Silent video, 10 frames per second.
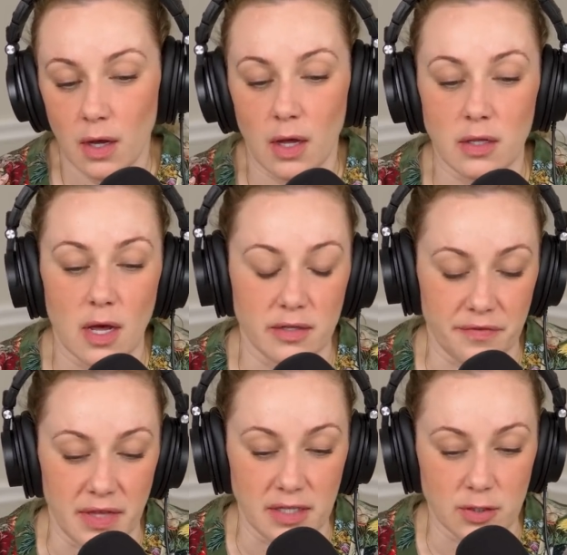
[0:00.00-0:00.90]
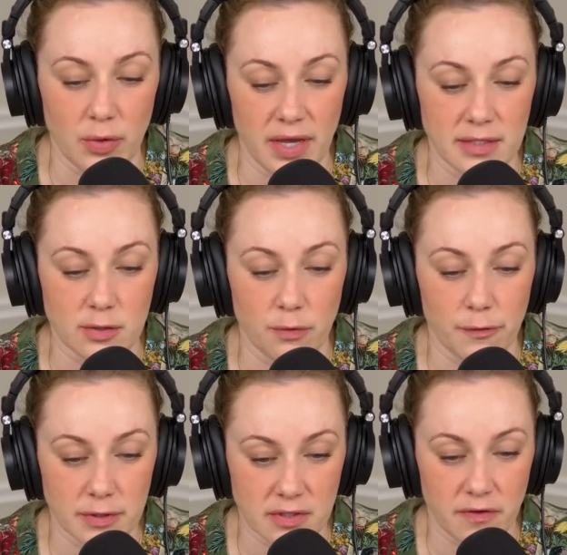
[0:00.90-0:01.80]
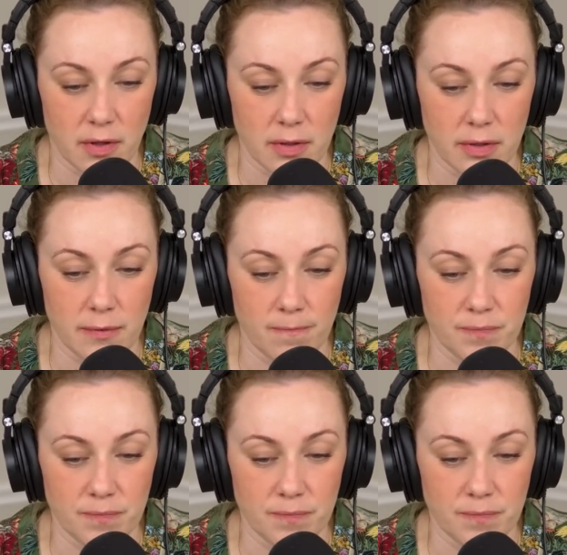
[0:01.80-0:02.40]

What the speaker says: A lot of things. Okay, so first of all,